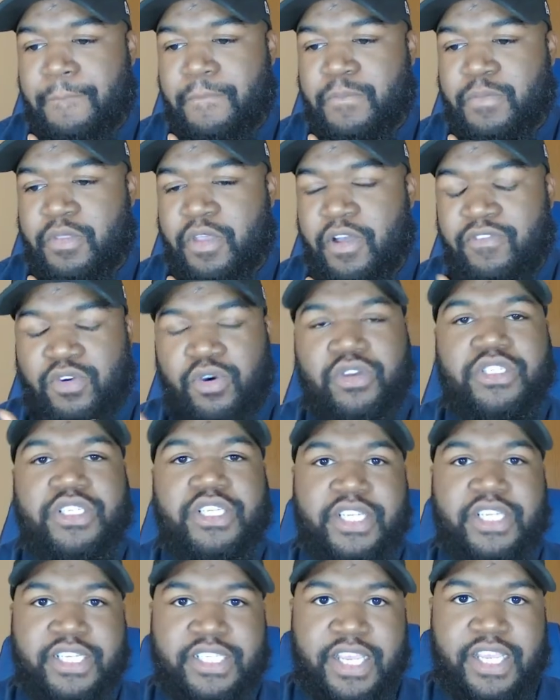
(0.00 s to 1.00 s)
of course, it
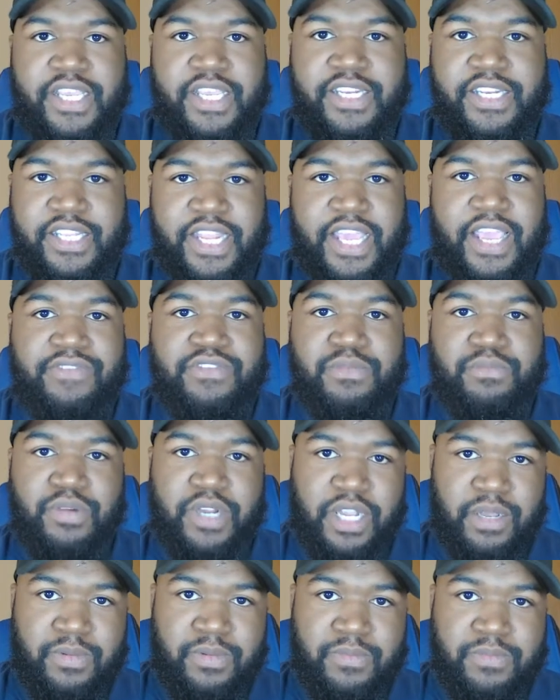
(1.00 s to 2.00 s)
did have some
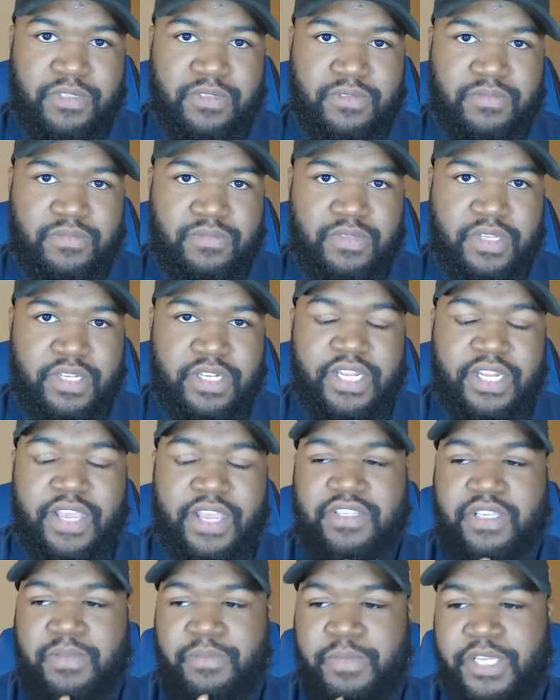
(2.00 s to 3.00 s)
problems. It did have
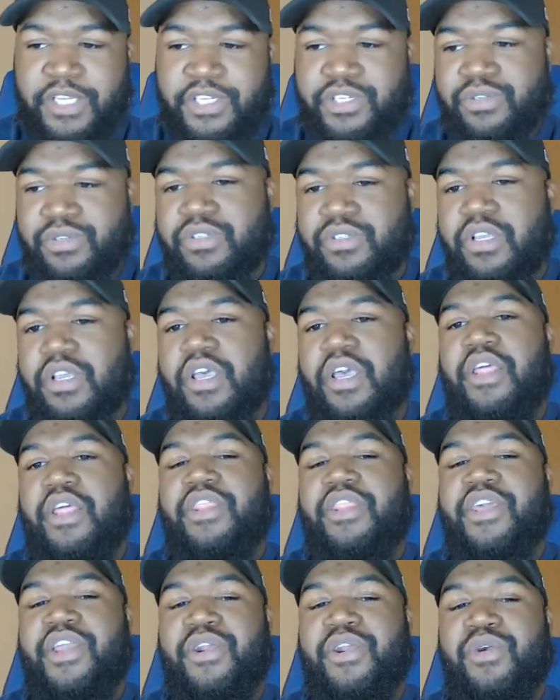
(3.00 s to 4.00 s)
some issues.
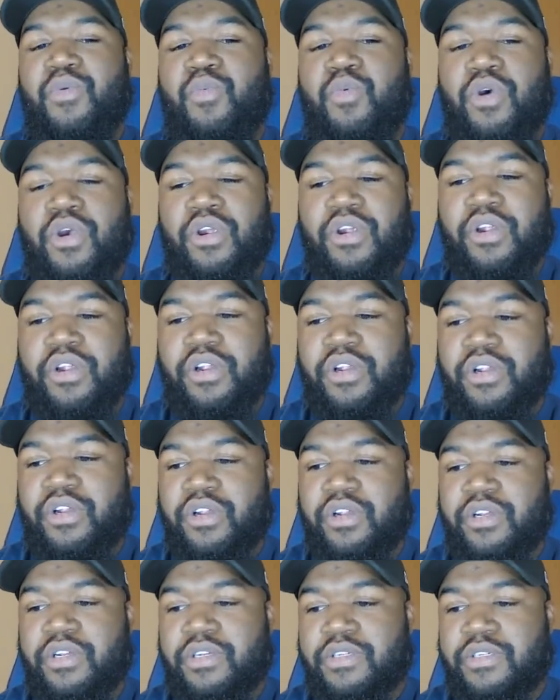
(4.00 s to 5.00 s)

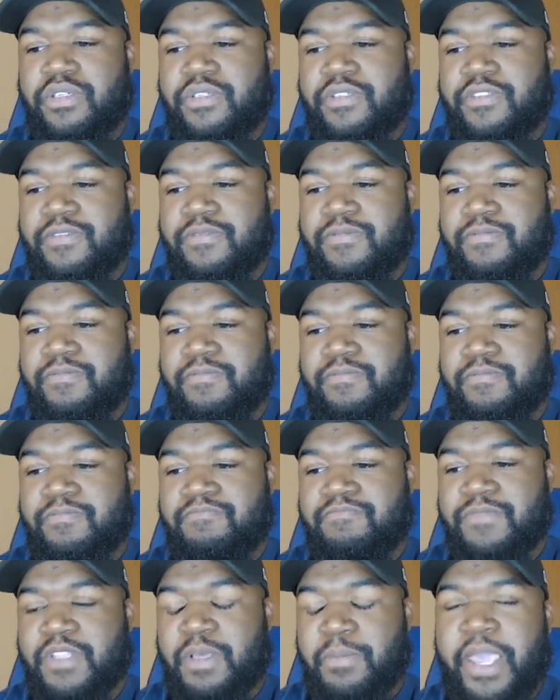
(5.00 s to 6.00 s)
The
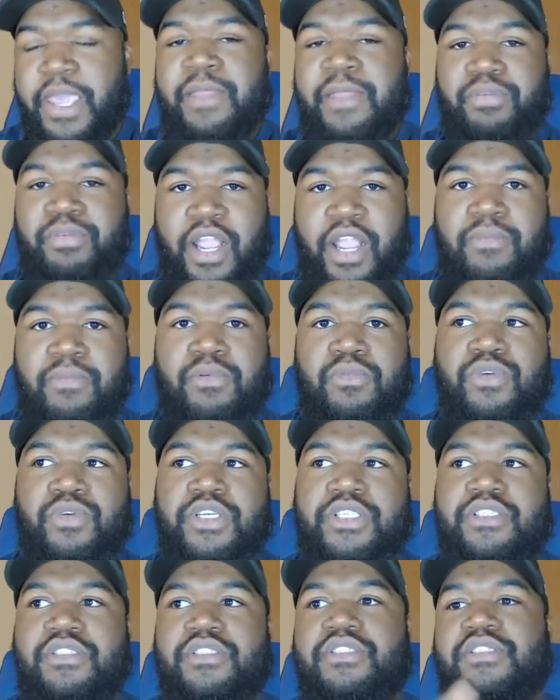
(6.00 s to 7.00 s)
main problem
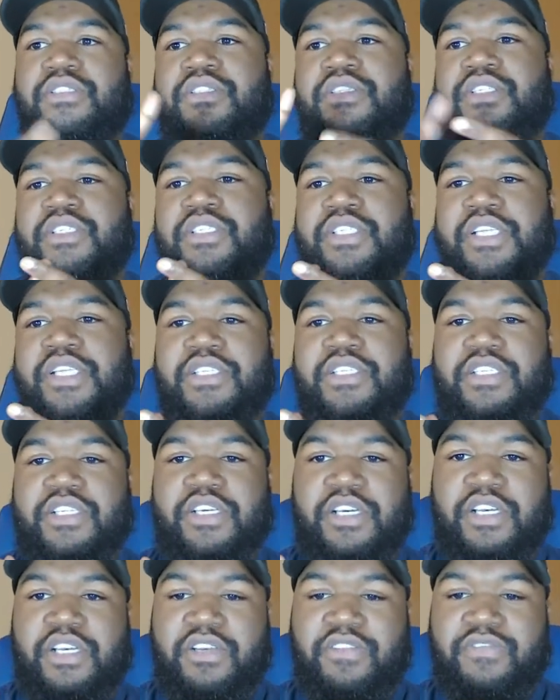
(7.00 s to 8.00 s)
was the sense
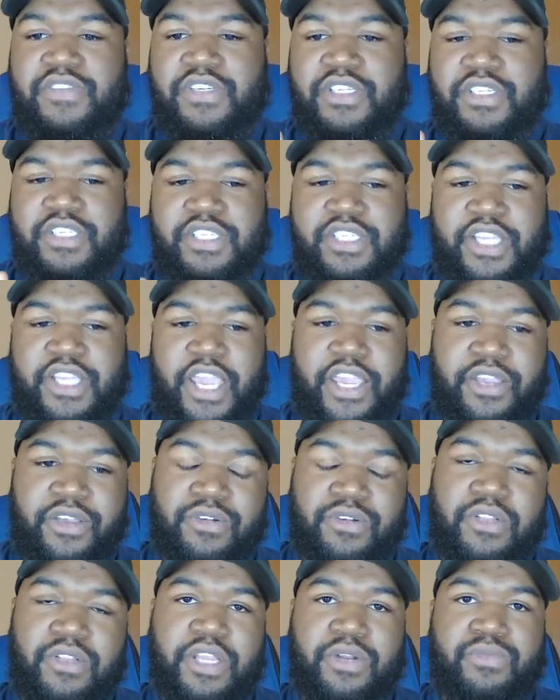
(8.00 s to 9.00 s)
of
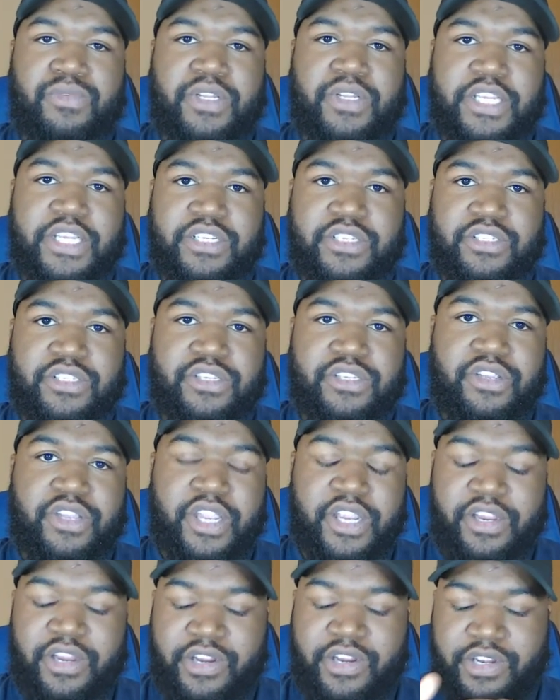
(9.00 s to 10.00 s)
scale in relation to your
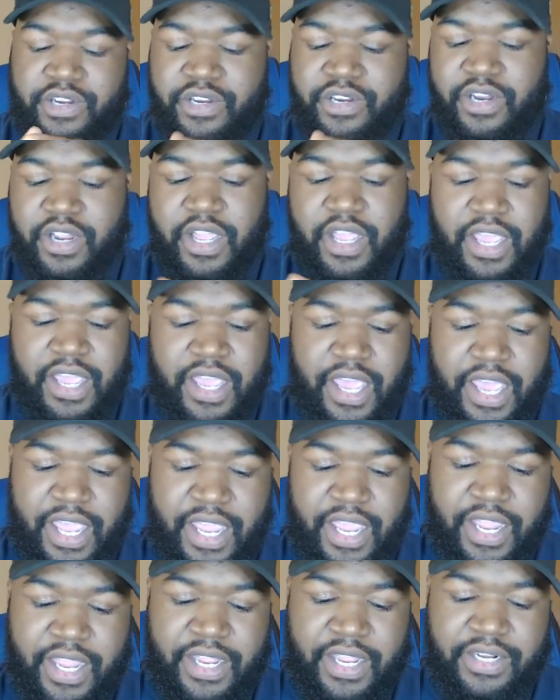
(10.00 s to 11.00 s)
character
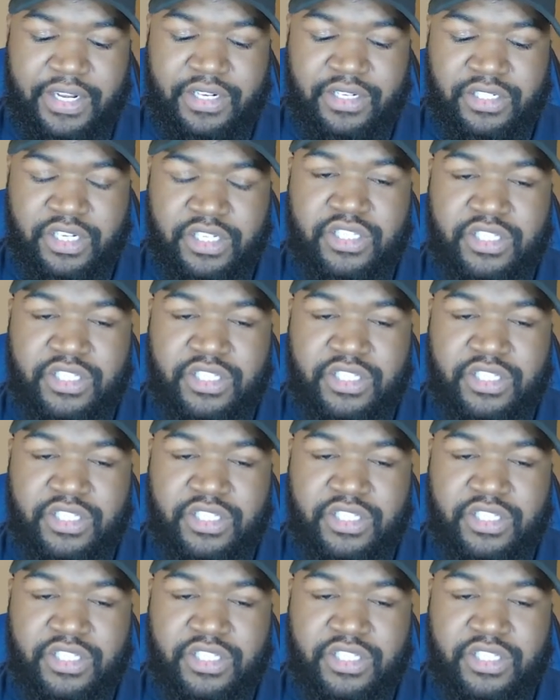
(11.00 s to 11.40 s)
and just the